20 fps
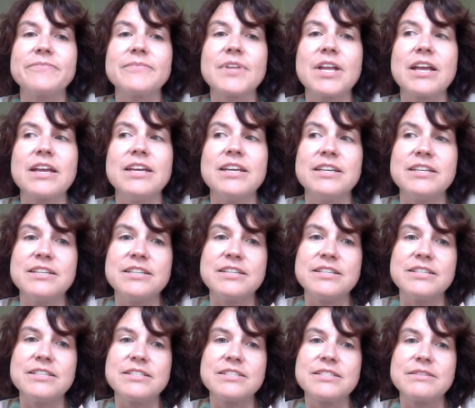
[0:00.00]

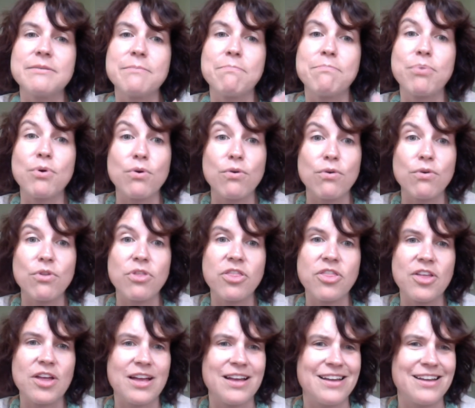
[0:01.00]
is
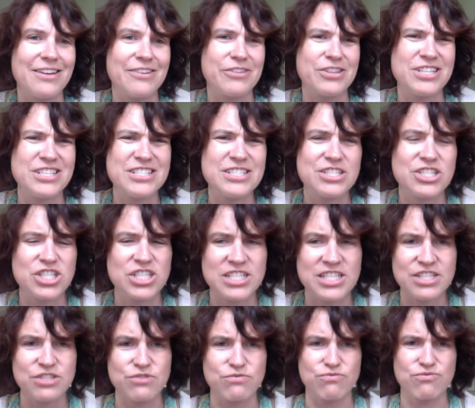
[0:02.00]
both uh, this, just
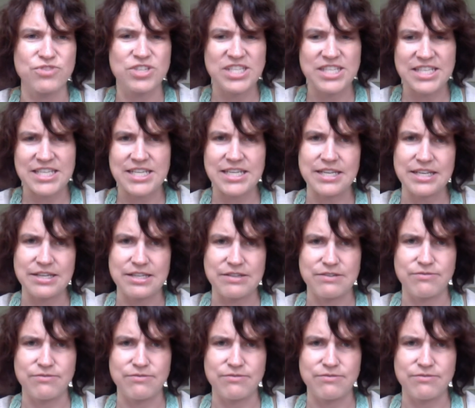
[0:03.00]
these really,